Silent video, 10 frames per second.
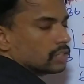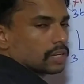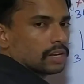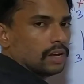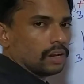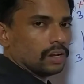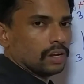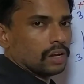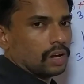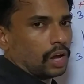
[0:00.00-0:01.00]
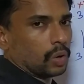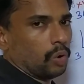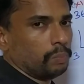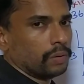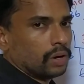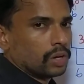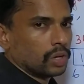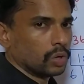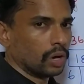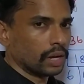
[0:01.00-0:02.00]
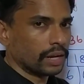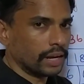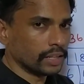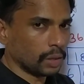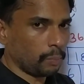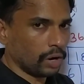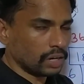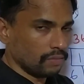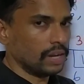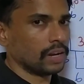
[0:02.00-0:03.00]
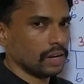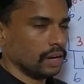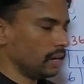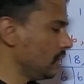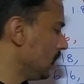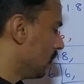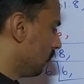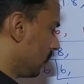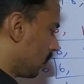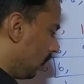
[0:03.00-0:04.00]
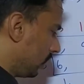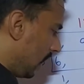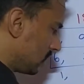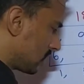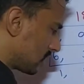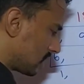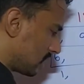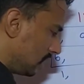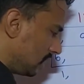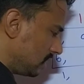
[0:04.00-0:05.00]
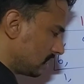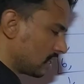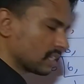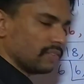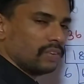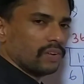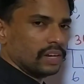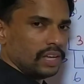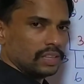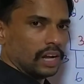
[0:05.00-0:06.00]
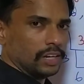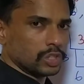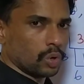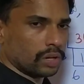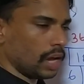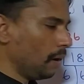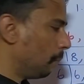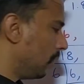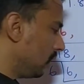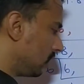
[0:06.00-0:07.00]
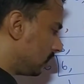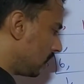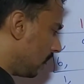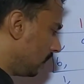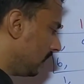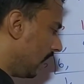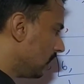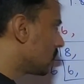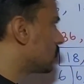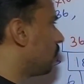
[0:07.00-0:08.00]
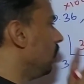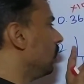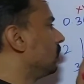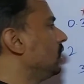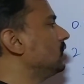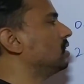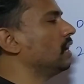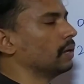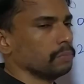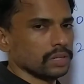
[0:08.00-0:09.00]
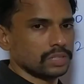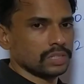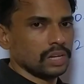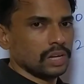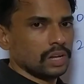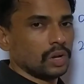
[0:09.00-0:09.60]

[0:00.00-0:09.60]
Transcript: is it clear I hope you are getting the point very clearly. We got the answers as 36 and 720. That is okay. But they are the answers for these three numbers.